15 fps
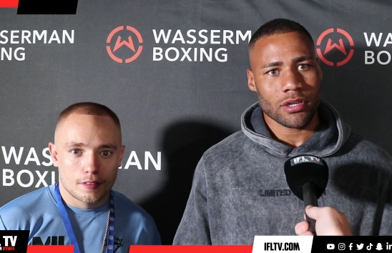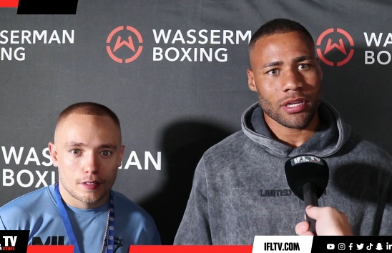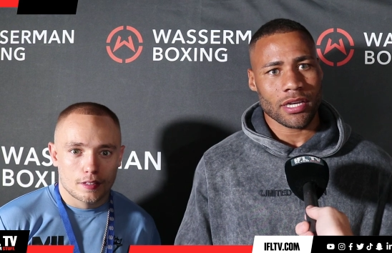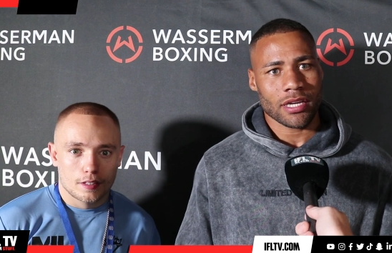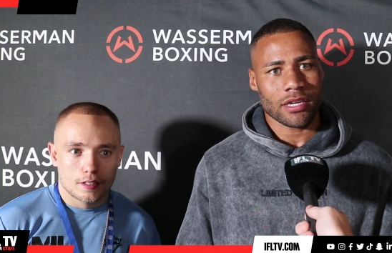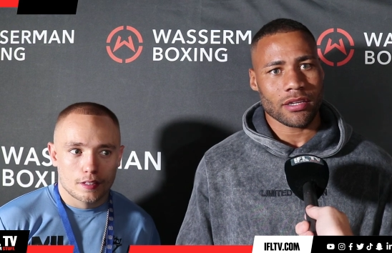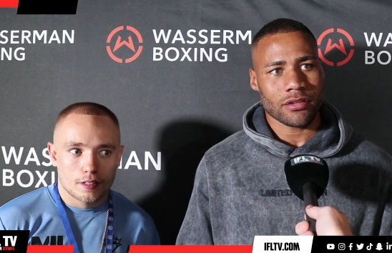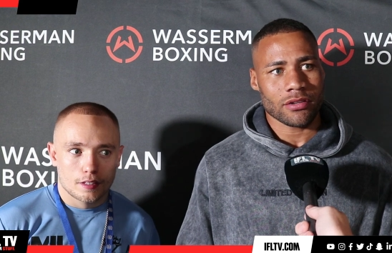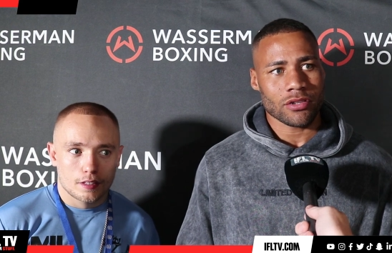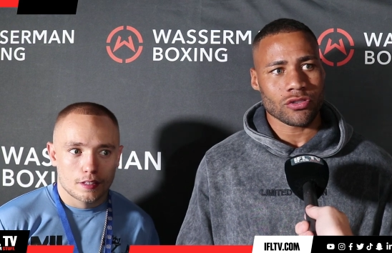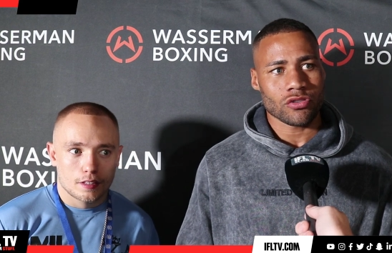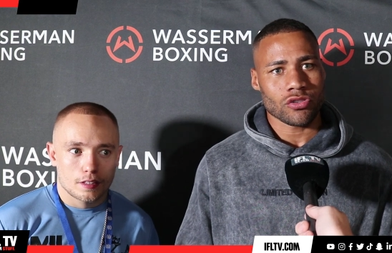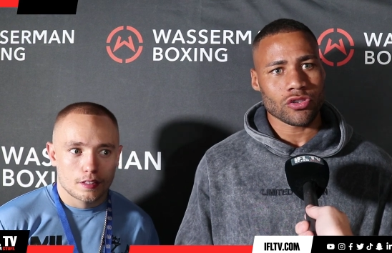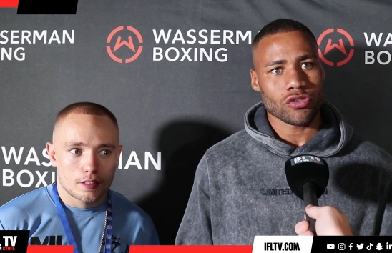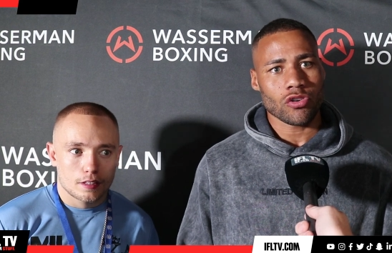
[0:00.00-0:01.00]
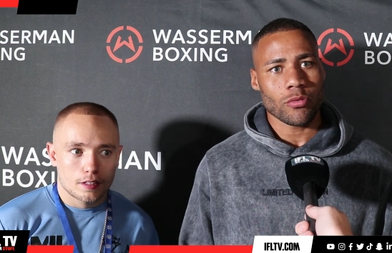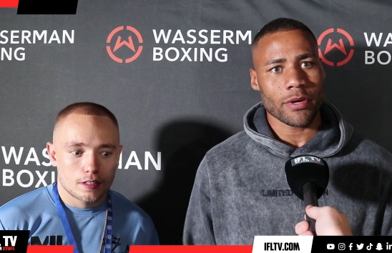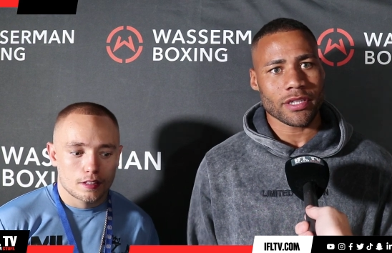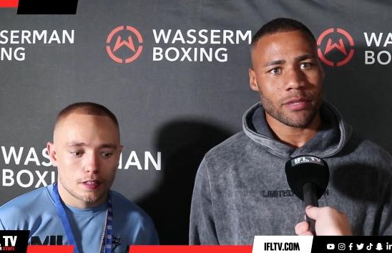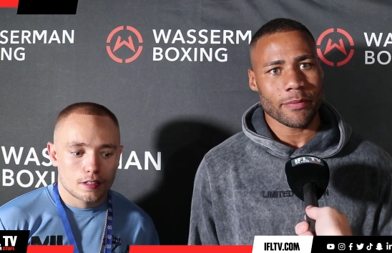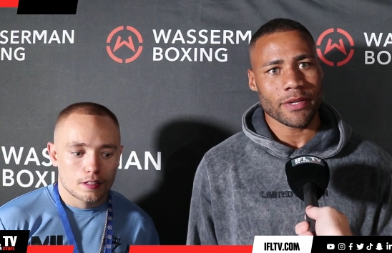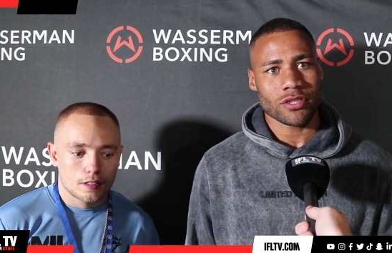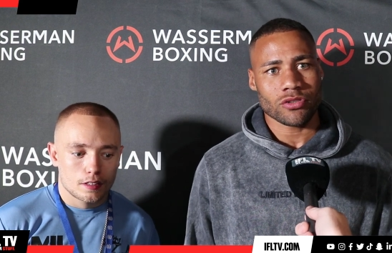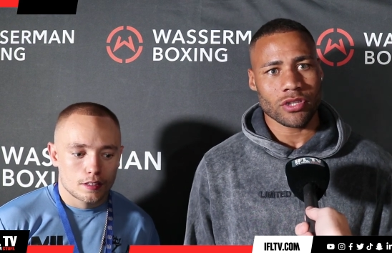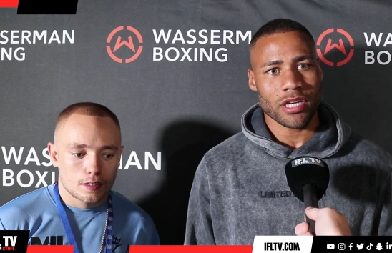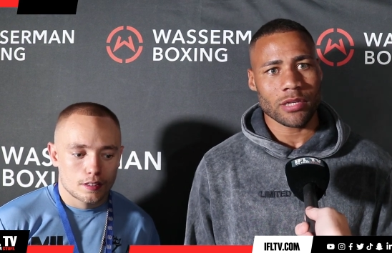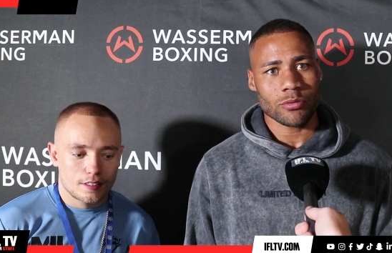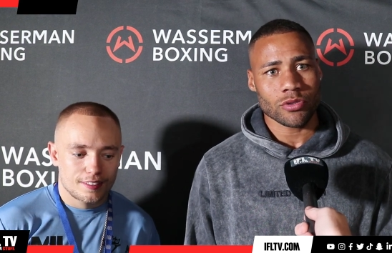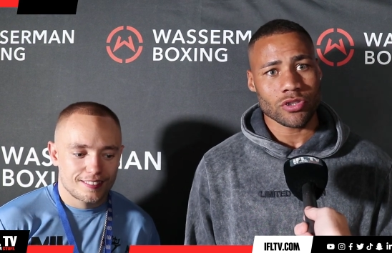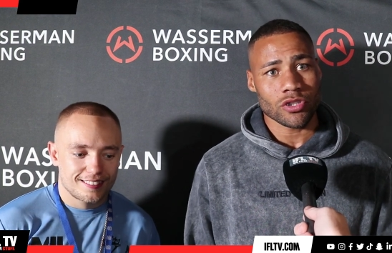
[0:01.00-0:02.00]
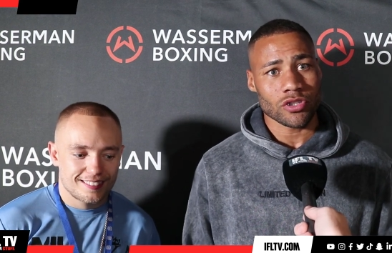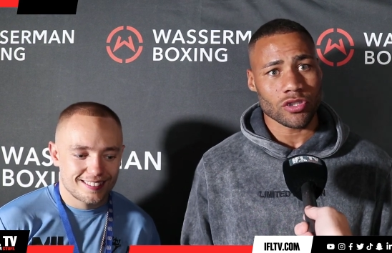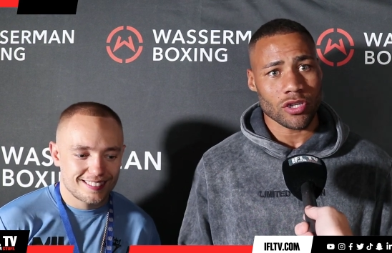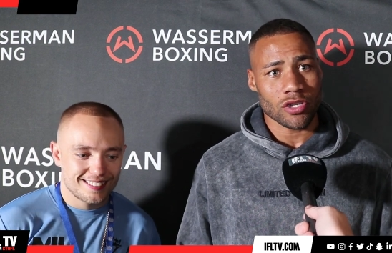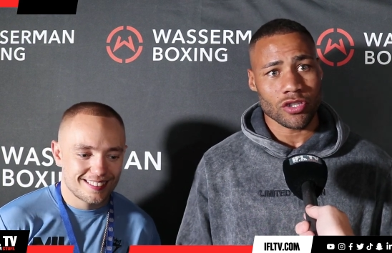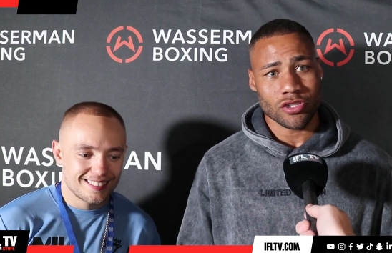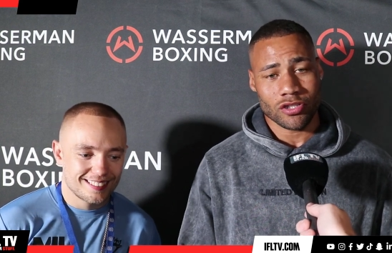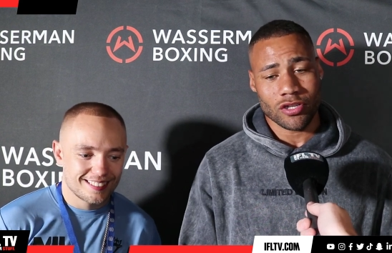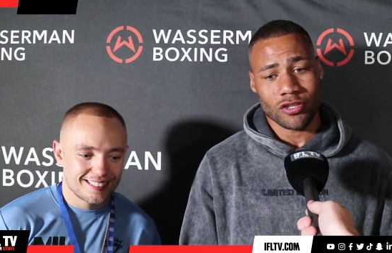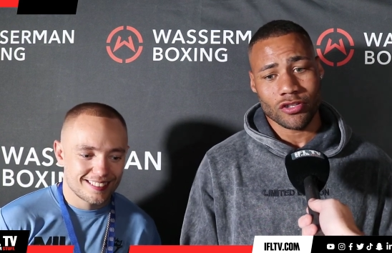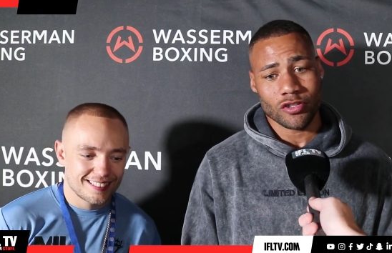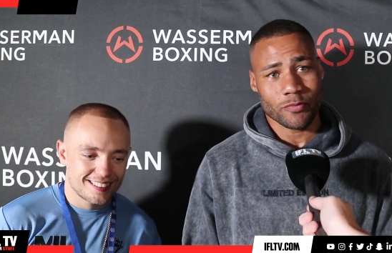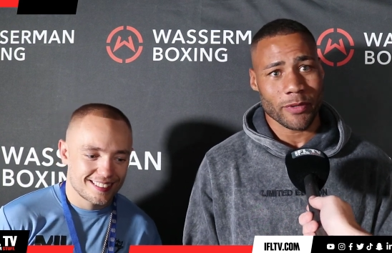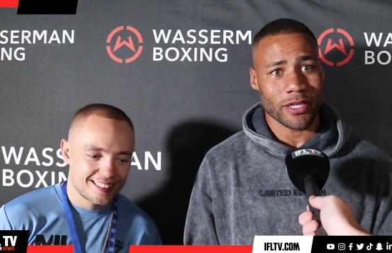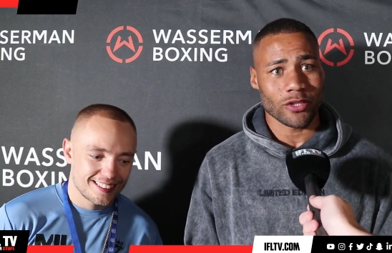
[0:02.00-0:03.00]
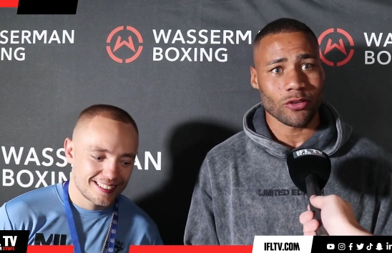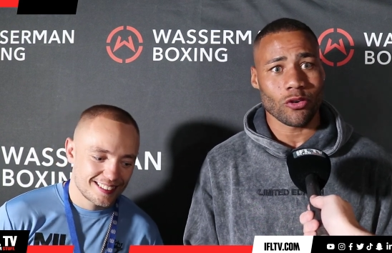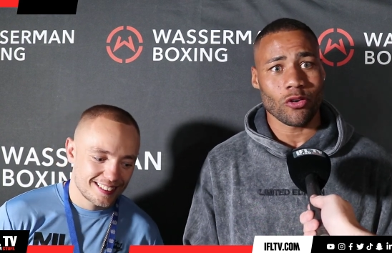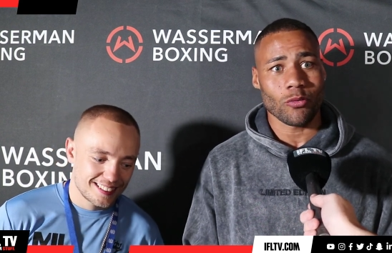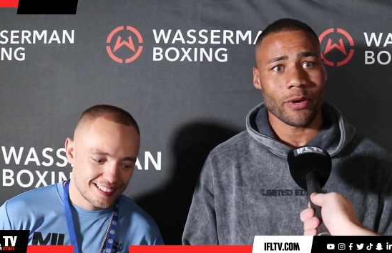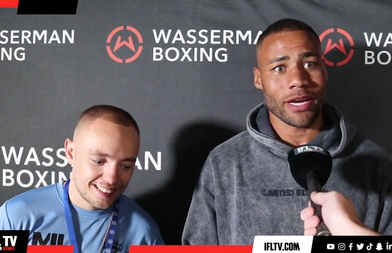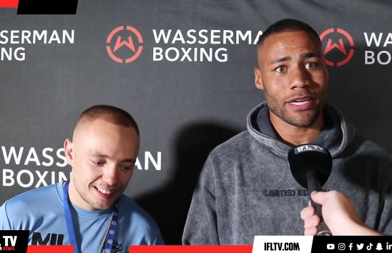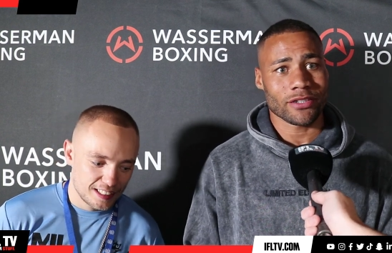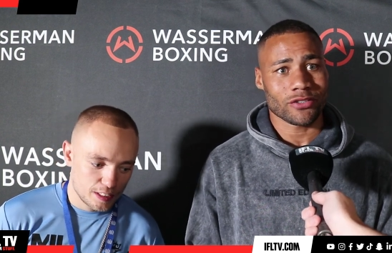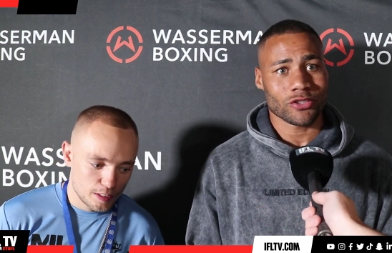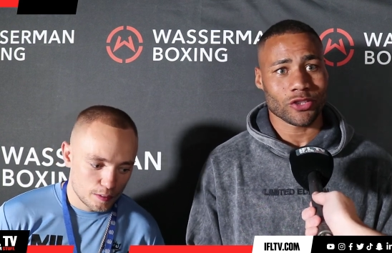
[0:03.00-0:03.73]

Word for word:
Speaker 1: like there's there's no way to beat Sonny Edwards, and, there's, and there's, there's been no way